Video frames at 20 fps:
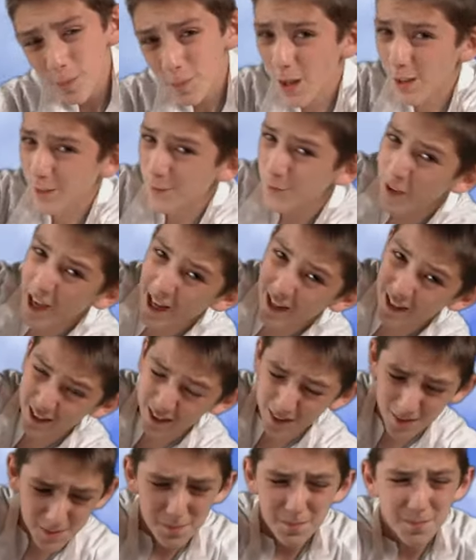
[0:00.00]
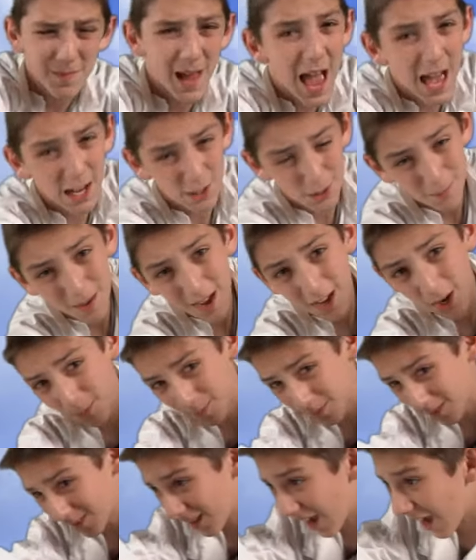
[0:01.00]
Las Vegas. Man, are my
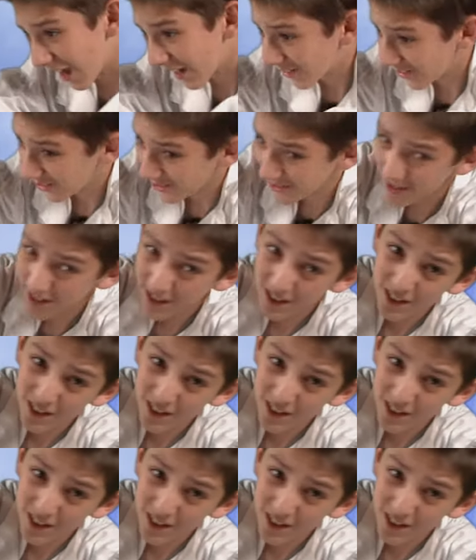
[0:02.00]
arms tired.